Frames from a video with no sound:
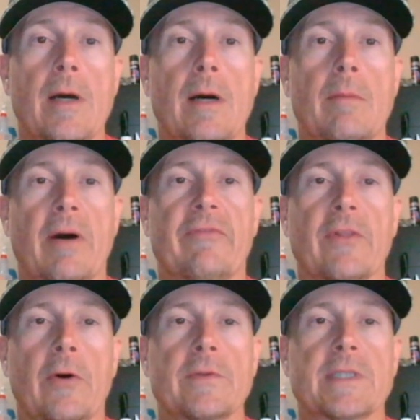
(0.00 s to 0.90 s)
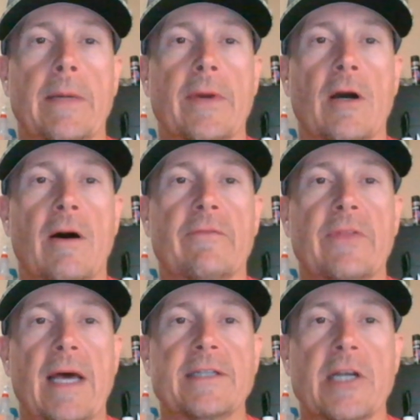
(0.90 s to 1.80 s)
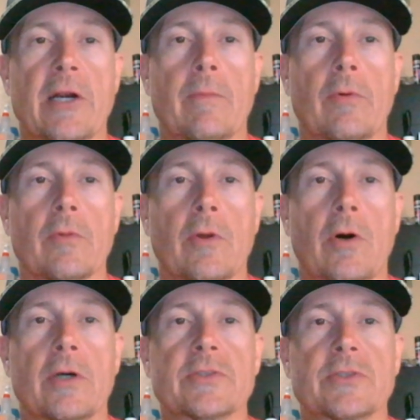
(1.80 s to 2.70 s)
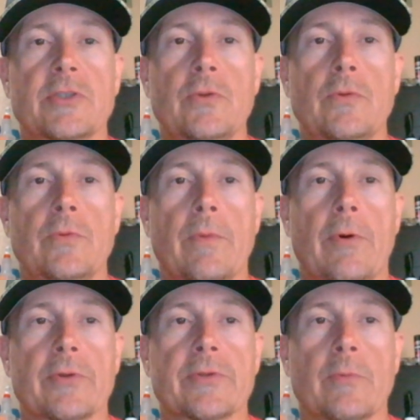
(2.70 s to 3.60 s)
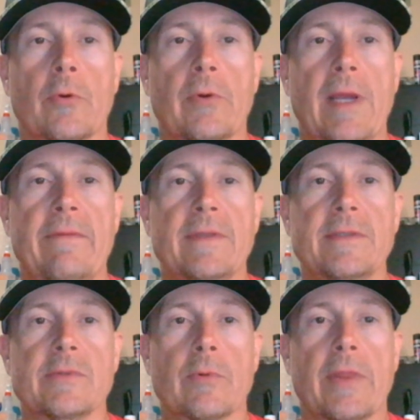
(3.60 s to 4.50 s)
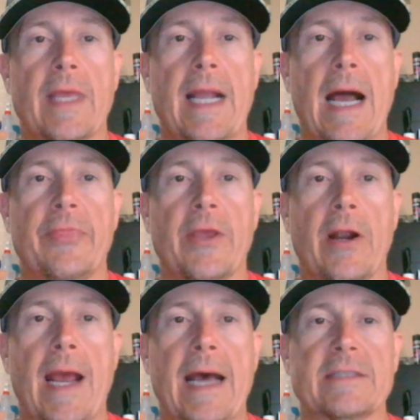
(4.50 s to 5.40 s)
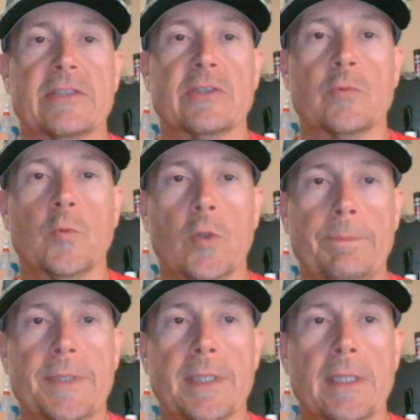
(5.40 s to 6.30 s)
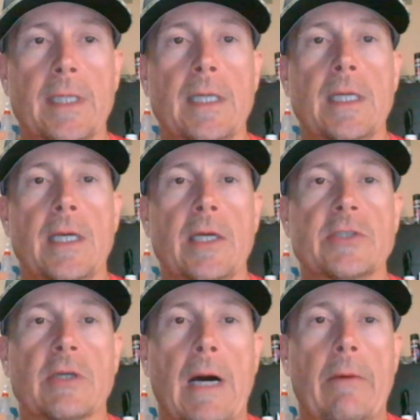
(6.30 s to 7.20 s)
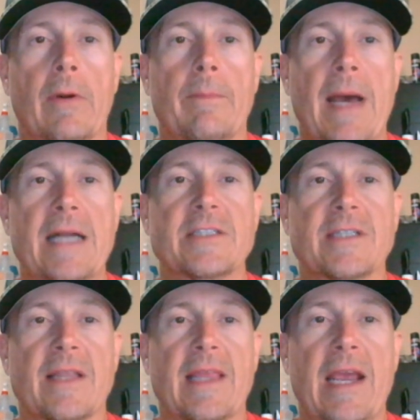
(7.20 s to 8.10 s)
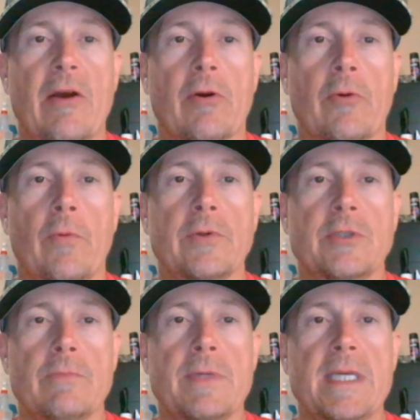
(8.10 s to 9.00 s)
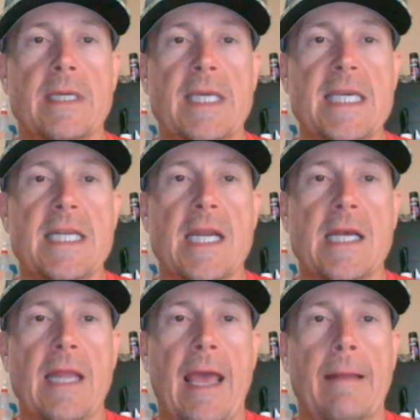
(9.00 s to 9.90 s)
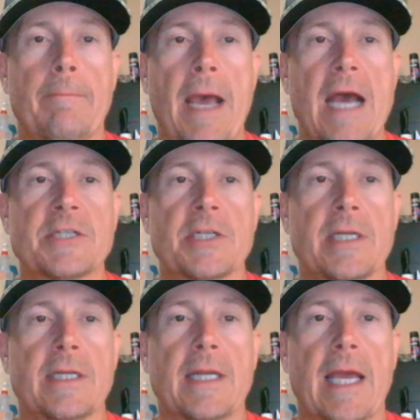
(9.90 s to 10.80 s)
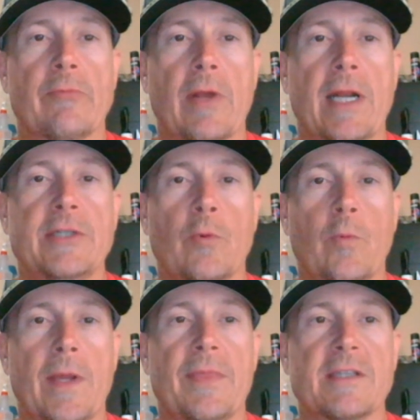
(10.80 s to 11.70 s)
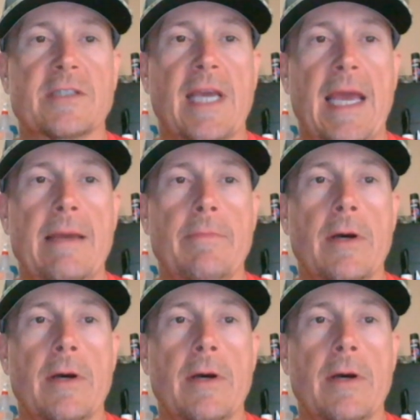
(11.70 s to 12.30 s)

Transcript: Buffalo is coming off that terrible loss to the Baltimore Ravens where they got their asses whooped. So I would imagine that they are going to be heated and passionate and ready to win this game.